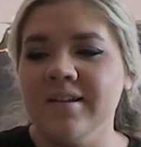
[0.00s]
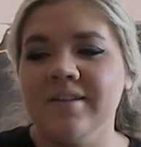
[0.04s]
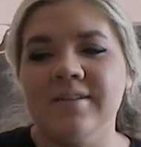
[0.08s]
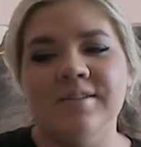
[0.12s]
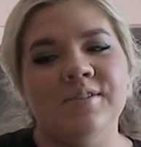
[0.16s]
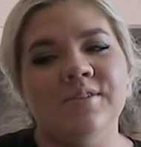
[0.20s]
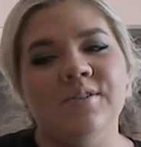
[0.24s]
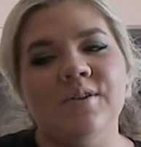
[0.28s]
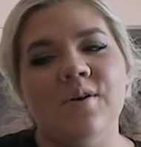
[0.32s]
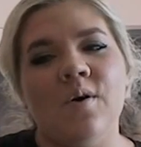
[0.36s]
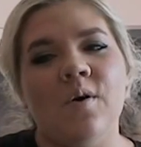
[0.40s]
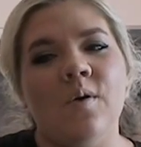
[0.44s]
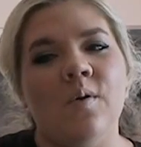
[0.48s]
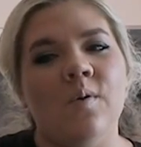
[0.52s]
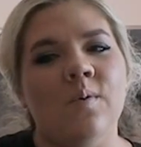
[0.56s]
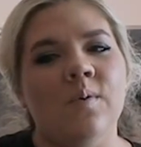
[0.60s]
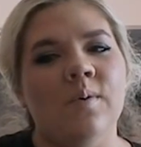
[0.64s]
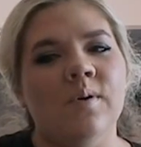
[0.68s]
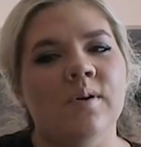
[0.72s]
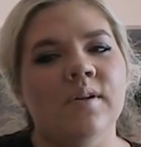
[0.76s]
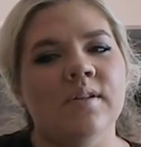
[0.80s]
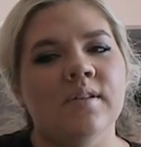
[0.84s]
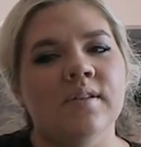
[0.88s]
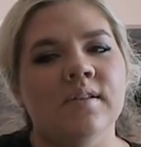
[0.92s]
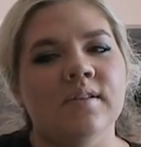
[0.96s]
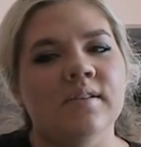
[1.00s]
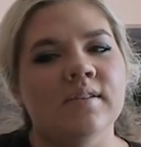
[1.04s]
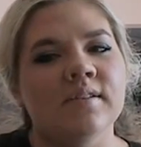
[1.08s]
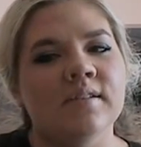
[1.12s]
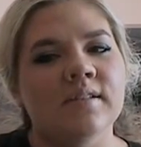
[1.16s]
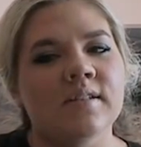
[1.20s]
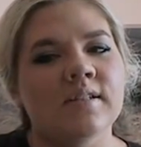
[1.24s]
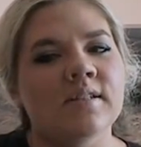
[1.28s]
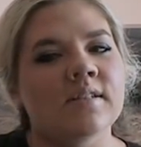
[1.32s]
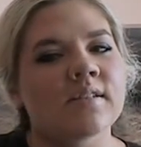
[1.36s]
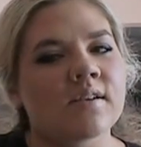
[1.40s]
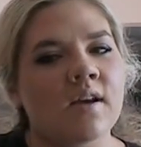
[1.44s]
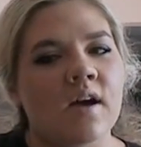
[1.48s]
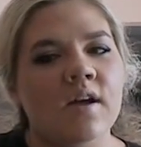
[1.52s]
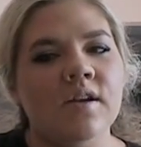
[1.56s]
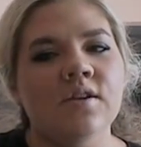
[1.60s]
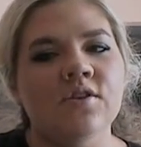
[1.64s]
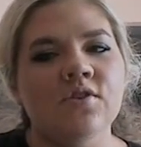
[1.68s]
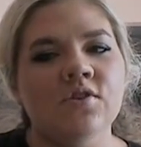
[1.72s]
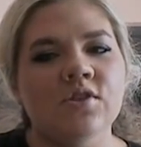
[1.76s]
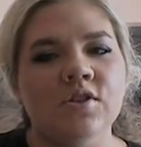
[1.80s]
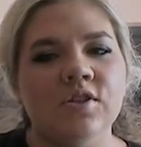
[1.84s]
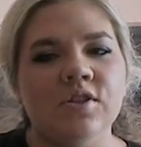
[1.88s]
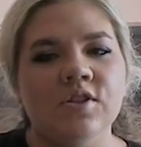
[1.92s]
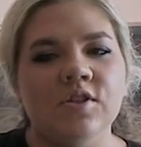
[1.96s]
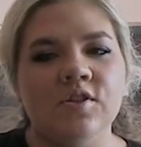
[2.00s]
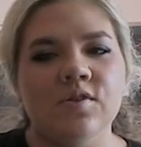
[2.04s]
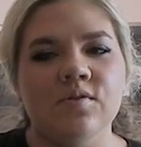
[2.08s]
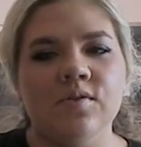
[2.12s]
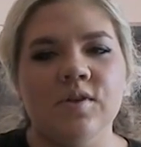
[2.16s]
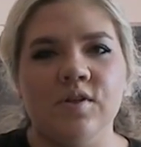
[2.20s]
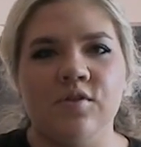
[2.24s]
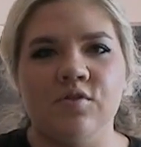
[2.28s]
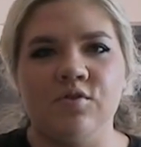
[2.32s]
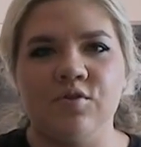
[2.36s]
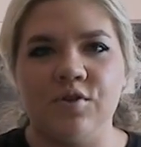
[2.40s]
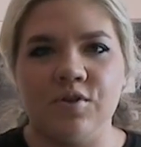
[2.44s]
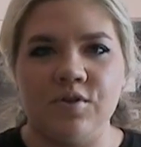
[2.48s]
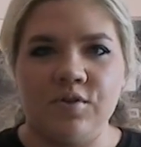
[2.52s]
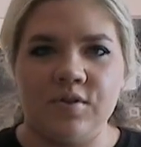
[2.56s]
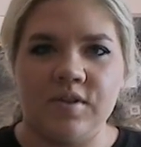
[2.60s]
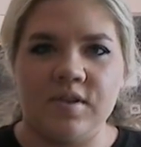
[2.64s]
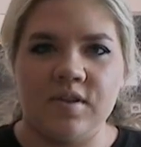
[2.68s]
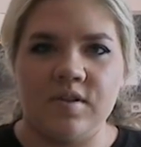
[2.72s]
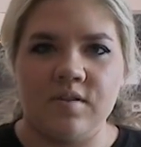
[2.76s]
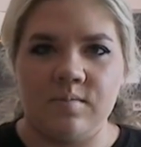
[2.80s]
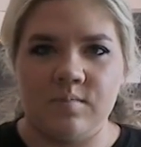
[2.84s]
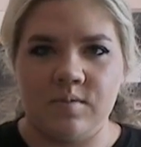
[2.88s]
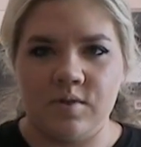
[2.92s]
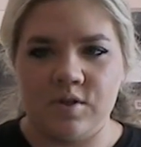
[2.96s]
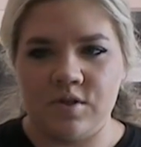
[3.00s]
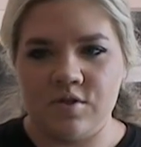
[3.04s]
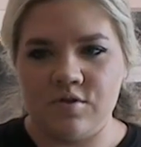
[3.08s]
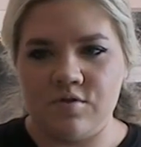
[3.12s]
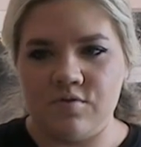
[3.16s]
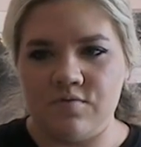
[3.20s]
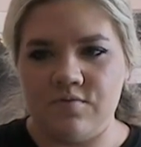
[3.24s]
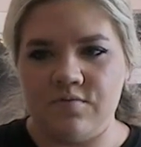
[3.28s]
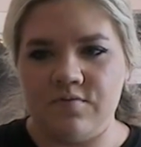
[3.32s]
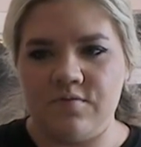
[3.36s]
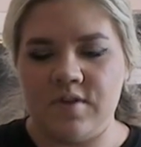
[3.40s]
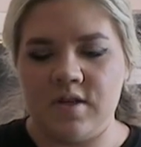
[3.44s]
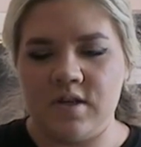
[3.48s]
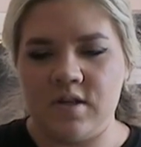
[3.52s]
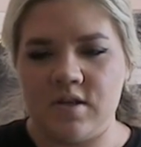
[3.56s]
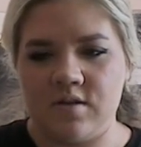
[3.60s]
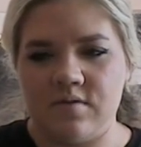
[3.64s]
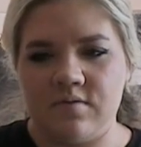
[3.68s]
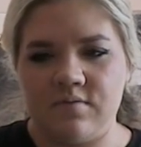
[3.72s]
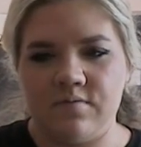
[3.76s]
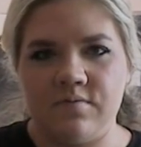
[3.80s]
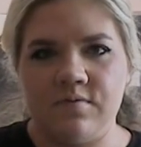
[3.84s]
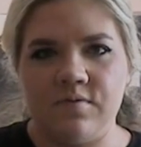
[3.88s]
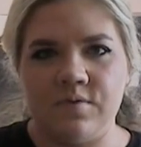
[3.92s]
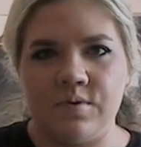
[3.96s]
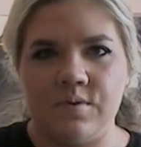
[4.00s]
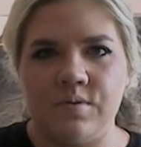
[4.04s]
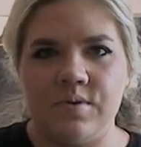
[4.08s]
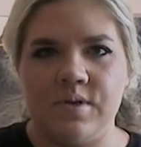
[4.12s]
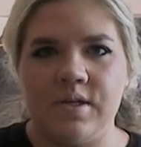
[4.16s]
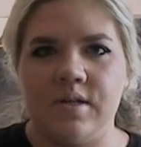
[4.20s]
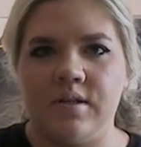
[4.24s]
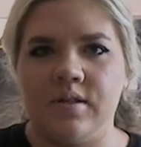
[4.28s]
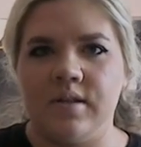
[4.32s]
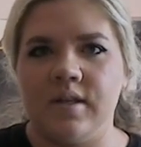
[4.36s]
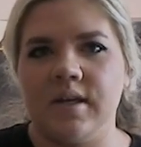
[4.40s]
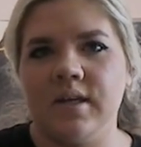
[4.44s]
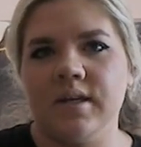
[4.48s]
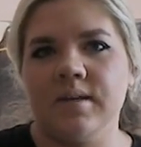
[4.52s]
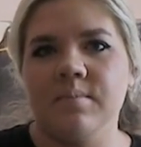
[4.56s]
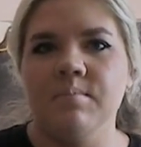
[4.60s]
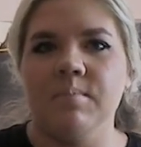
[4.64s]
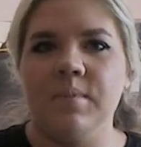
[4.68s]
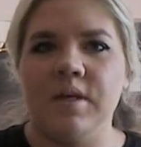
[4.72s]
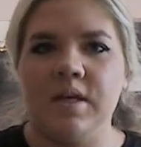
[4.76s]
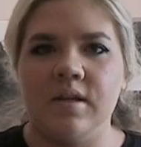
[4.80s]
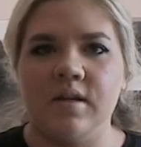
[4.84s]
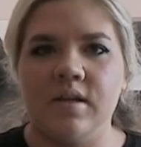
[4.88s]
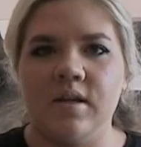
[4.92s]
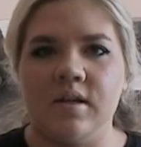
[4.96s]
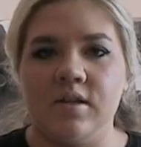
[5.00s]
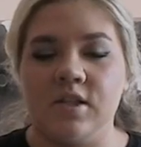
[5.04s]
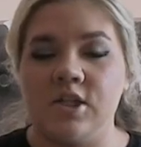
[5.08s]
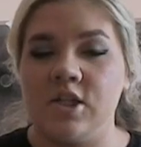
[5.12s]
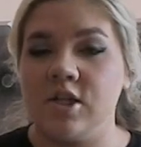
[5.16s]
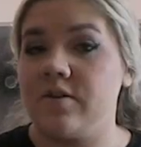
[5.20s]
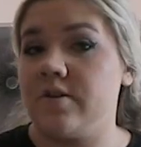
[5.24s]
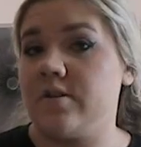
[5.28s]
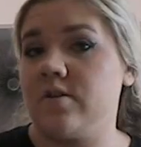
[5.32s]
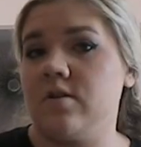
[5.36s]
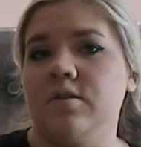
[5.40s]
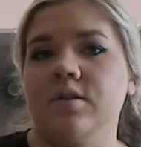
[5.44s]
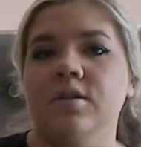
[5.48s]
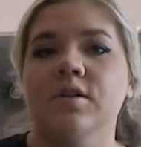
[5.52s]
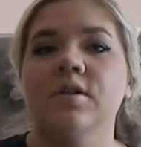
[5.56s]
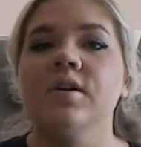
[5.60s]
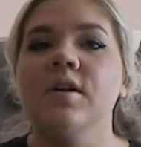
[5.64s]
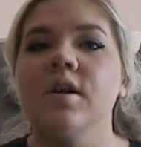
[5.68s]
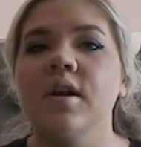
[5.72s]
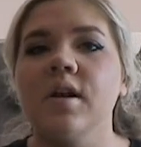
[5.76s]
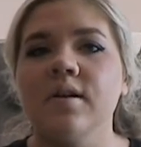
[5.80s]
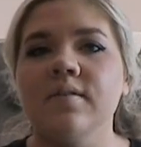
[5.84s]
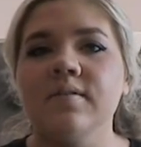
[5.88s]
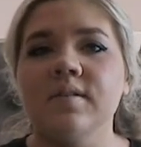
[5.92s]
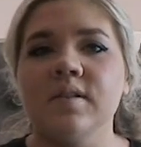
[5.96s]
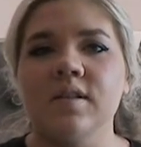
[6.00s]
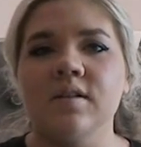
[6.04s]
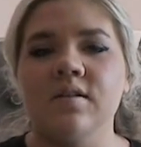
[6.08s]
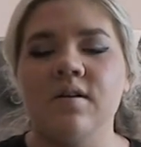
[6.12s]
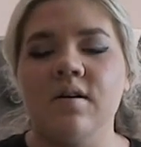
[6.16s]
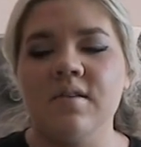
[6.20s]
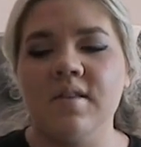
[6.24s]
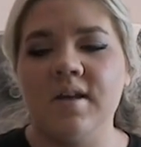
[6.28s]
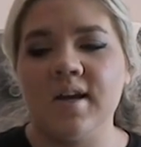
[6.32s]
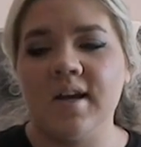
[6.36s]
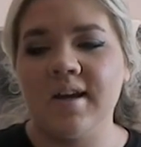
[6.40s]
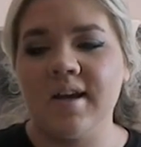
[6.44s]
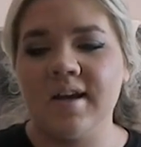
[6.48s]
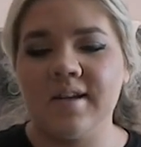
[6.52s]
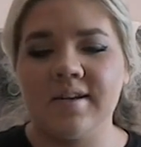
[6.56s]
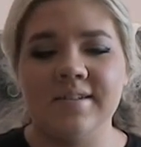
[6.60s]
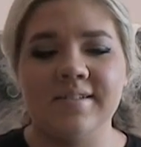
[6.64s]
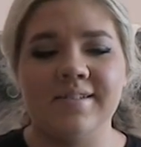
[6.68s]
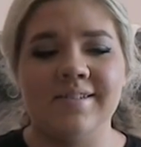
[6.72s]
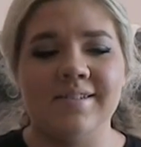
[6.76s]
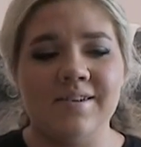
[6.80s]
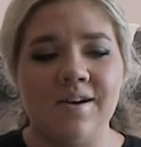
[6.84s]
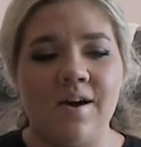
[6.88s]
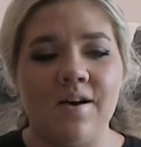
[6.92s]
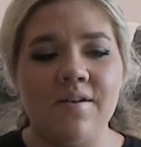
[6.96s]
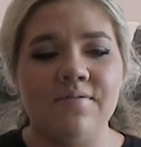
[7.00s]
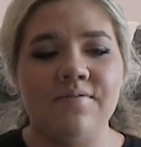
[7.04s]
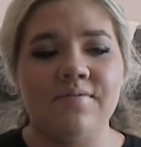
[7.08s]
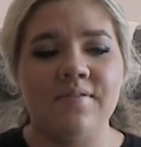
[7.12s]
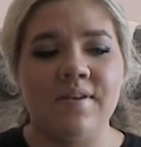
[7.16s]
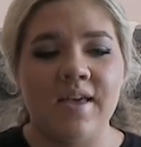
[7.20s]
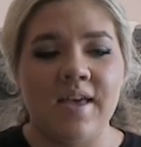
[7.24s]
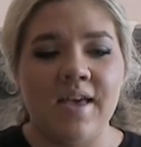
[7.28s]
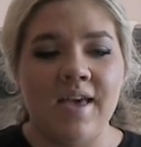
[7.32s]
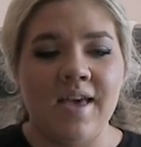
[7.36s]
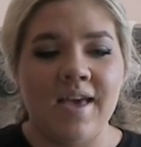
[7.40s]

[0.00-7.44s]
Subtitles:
so it's kind of just to introduce them to vegan food and like meat and dairy alternatives and all that kind of stuff.